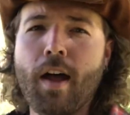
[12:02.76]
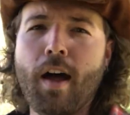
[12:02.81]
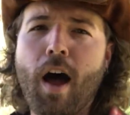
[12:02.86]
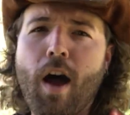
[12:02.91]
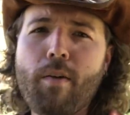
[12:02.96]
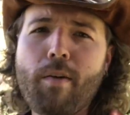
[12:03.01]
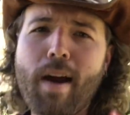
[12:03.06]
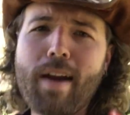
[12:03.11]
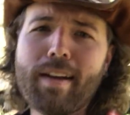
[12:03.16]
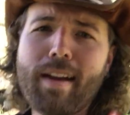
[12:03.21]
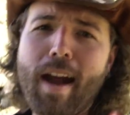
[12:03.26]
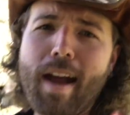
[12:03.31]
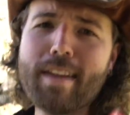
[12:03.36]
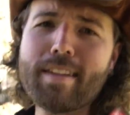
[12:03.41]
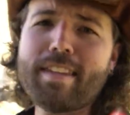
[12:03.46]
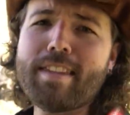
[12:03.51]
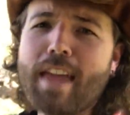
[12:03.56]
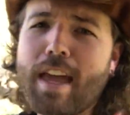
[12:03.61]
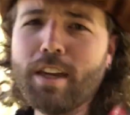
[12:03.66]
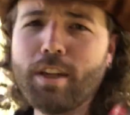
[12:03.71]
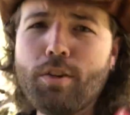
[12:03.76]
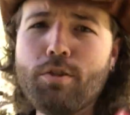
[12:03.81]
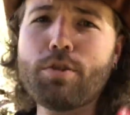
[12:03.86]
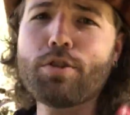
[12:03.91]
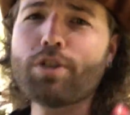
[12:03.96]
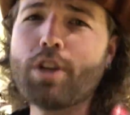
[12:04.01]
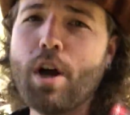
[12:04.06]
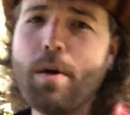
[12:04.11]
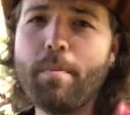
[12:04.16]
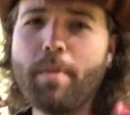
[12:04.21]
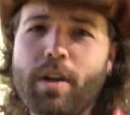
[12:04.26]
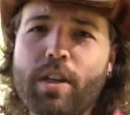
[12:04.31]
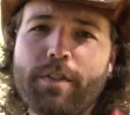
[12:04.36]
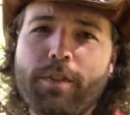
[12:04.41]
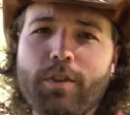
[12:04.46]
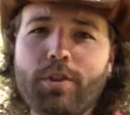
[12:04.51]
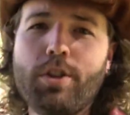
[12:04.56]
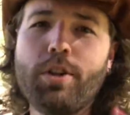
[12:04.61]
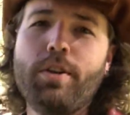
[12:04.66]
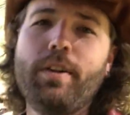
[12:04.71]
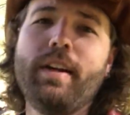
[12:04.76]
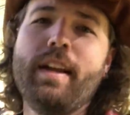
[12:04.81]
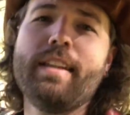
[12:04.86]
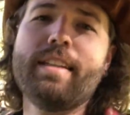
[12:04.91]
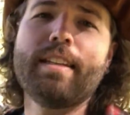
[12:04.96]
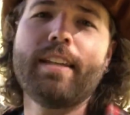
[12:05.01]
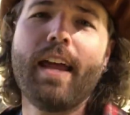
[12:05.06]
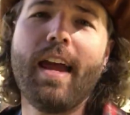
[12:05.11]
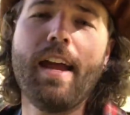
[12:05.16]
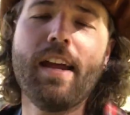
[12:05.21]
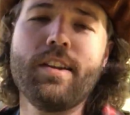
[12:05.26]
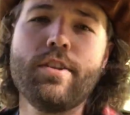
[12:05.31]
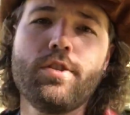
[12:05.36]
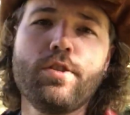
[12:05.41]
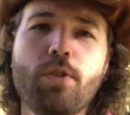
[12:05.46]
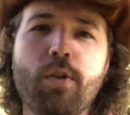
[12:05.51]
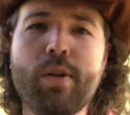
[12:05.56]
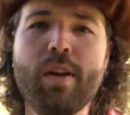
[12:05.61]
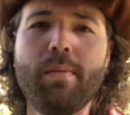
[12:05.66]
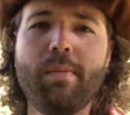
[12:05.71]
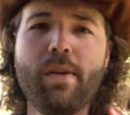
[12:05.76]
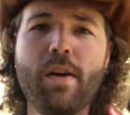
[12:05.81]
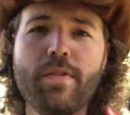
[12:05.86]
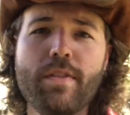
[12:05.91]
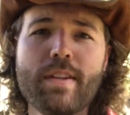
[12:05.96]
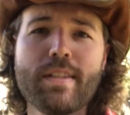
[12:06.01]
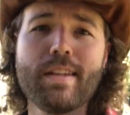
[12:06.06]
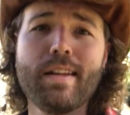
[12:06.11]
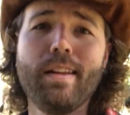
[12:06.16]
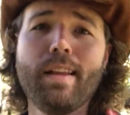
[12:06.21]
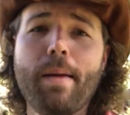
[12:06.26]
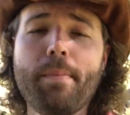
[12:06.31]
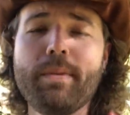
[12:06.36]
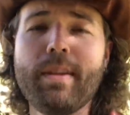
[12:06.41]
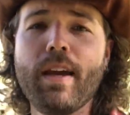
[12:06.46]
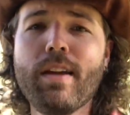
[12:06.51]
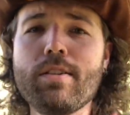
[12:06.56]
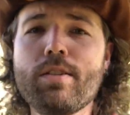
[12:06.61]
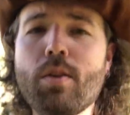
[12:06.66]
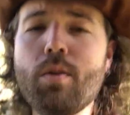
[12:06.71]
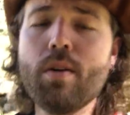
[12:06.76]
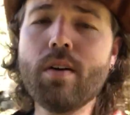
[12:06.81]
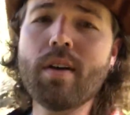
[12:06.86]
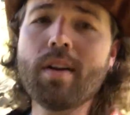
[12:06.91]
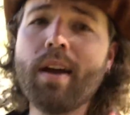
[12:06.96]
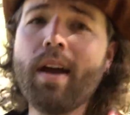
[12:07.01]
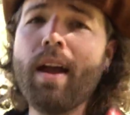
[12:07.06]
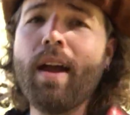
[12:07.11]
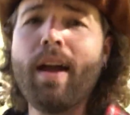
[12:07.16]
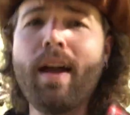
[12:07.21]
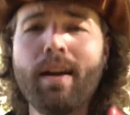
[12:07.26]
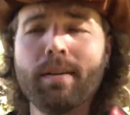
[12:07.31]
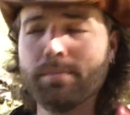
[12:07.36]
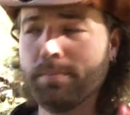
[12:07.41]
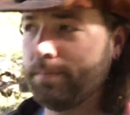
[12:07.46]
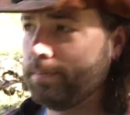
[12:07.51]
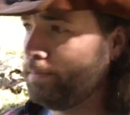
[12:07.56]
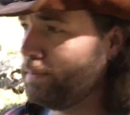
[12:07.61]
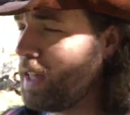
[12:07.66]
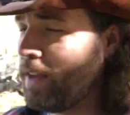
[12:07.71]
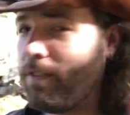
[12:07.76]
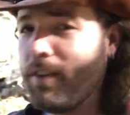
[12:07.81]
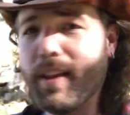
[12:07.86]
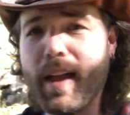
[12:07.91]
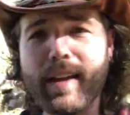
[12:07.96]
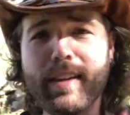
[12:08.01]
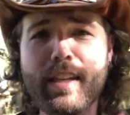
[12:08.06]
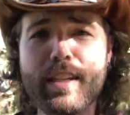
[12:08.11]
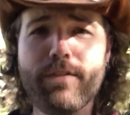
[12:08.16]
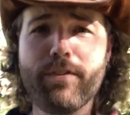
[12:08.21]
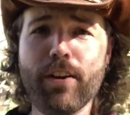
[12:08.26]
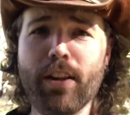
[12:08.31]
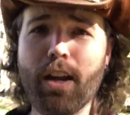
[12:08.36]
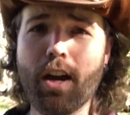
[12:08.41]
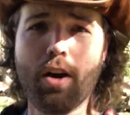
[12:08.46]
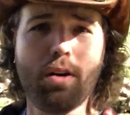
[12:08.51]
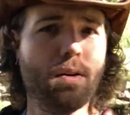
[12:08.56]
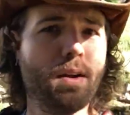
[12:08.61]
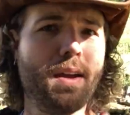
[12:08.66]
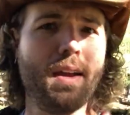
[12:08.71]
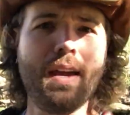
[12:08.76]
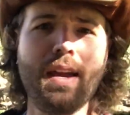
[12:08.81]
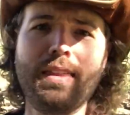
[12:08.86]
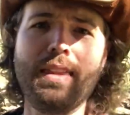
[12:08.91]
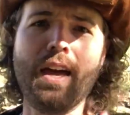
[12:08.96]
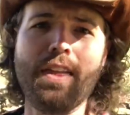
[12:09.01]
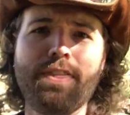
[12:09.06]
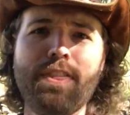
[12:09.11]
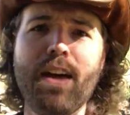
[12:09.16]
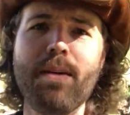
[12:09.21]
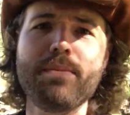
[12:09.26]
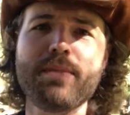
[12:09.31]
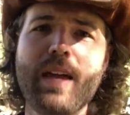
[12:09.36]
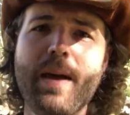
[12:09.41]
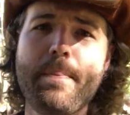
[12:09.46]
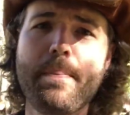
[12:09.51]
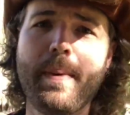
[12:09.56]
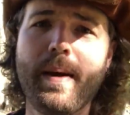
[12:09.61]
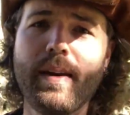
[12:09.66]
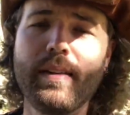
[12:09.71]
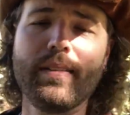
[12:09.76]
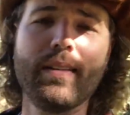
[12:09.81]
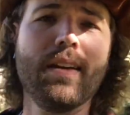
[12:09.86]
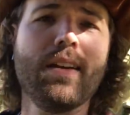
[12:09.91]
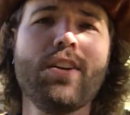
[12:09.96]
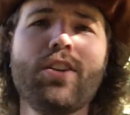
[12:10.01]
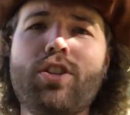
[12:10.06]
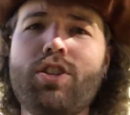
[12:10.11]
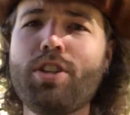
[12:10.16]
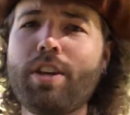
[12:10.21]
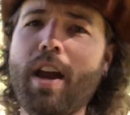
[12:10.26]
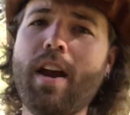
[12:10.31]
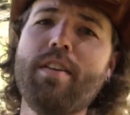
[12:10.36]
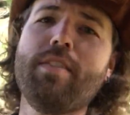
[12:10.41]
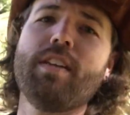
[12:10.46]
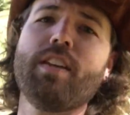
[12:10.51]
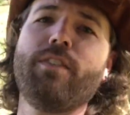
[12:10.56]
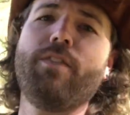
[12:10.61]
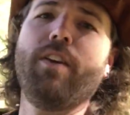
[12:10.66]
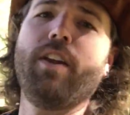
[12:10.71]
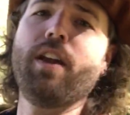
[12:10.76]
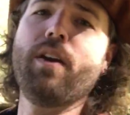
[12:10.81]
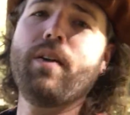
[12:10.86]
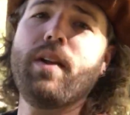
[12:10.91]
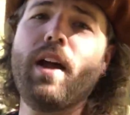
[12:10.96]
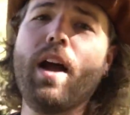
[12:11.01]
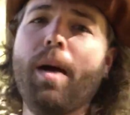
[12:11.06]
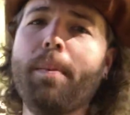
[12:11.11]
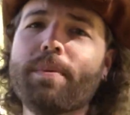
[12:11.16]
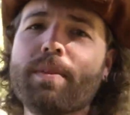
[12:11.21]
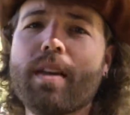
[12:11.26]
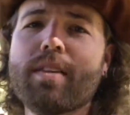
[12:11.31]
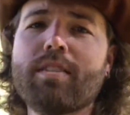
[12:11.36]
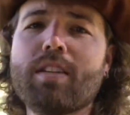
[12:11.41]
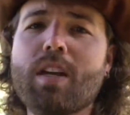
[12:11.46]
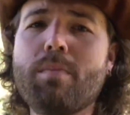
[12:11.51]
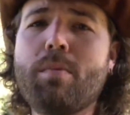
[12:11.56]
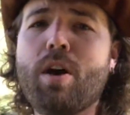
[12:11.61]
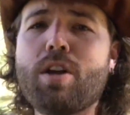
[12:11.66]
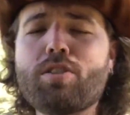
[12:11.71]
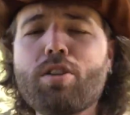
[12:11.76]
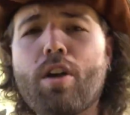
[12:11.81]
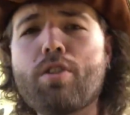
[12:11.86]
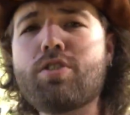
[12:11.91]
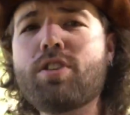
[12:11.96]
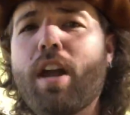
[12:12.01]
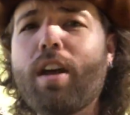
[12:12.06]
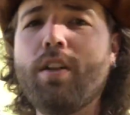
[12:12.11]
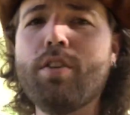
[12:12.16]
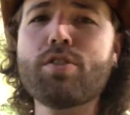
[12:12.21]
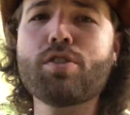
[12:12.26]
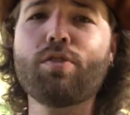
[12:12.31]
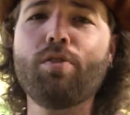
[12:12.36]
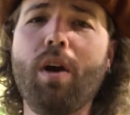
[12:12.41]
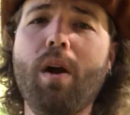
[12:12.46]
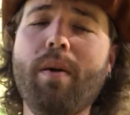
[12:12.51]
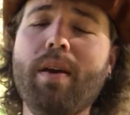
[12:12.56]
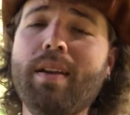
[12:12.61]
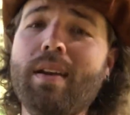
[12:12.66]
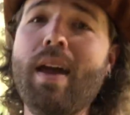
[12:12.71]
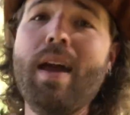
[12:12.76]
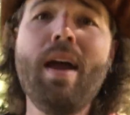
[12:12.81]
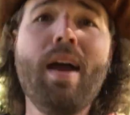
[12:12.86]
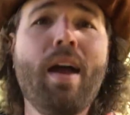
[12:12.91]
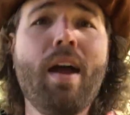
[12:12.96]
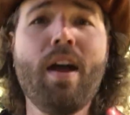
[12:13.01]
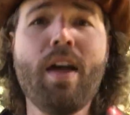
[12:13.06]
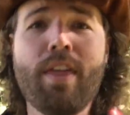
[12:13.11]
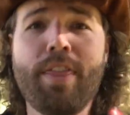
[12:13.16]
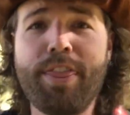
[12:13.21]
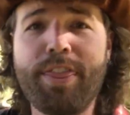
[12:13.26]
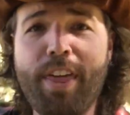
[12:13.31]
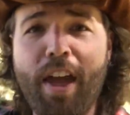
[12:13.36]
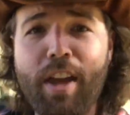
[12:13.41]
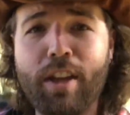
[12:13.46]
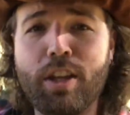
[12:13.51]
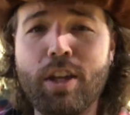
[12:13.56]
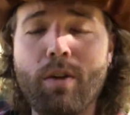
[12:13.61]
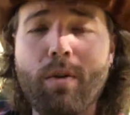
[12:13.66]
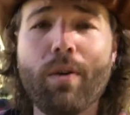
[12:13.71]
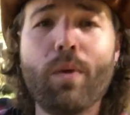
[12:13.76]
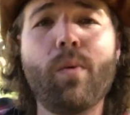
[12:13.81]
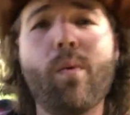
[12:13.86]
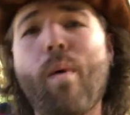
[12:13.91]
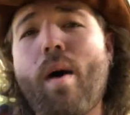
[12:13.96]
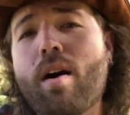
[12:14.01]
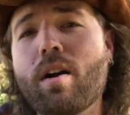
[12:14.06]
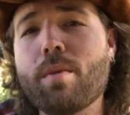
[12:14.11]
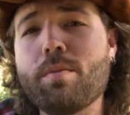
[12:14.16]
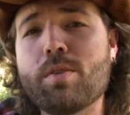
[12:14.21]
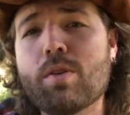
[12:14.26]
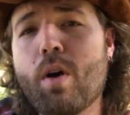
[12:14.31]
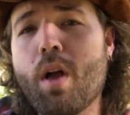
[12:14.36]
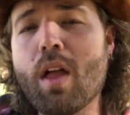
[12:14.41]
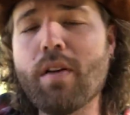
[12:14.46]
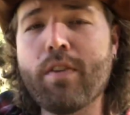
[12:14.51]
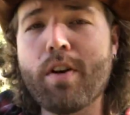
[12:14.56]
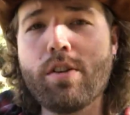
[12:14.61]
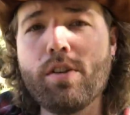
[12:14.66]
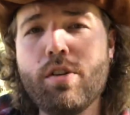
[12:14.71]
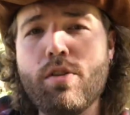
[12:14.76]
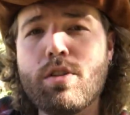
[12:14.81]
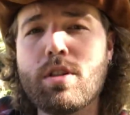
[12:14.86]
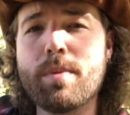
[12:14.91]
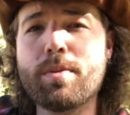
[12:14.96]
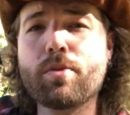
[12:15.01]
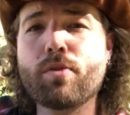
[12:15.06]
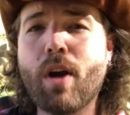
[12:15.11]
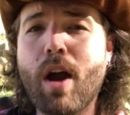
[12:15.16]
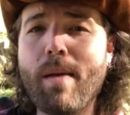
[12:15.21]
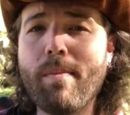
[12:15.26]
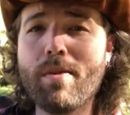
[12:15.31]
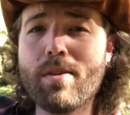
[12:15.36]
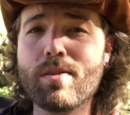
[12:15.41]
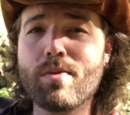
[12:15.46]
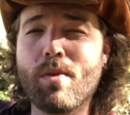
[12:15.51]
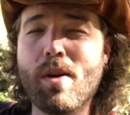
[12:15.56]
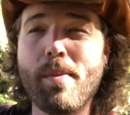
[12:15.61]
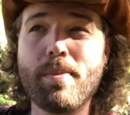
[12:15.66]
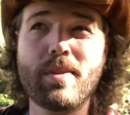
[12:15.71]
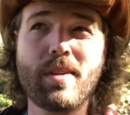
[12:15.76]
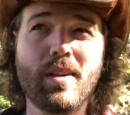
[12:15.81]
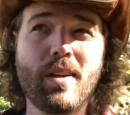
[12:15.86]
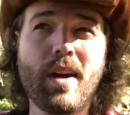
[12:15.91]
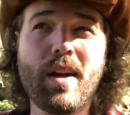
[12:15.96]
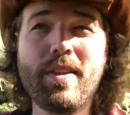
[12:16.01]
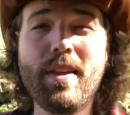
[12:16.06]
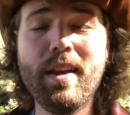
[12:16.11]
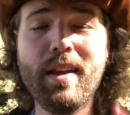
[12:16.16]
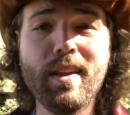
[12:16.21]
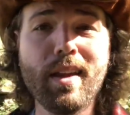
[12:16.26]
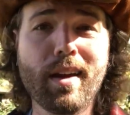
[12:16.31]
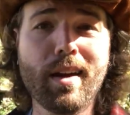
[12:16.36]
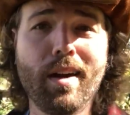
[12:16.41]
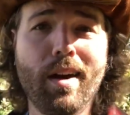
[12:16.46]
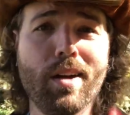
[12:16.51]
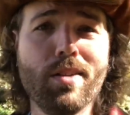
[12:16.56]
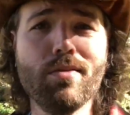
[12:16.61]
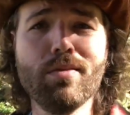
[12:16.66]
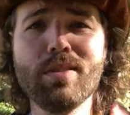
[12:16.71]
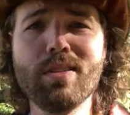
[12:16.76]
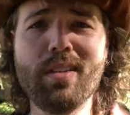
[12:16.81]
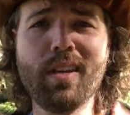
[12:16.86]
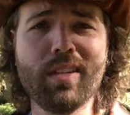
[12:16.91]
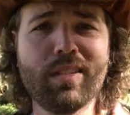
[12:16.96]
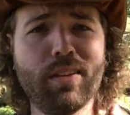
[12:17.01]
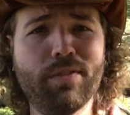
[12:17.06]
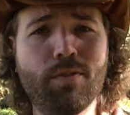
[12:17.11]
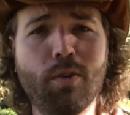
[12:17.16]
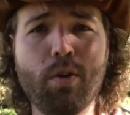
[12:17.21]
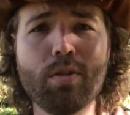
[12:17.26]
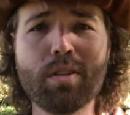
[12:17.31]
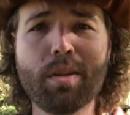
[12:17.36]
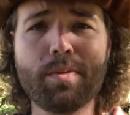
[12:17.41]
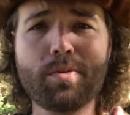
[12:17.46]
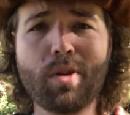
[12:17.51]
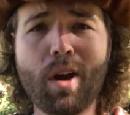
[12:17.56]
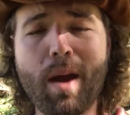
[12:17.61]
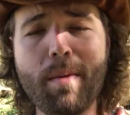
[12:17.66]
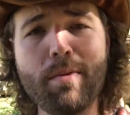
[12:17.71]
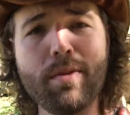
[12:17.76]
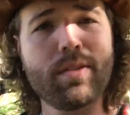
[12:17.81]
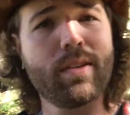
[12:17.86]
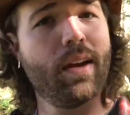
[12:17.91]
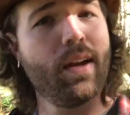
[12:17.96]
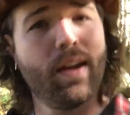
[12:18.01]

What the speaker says: All right, guys, thank you so much for tuning in today and joining me on this little update tour. If you like this video, hit that thumbs up button, share this video. It helps us so much. Our channel is growing. Thank you and welcome to all of our new subscribers. We're up to, I think, like 164 subscribers,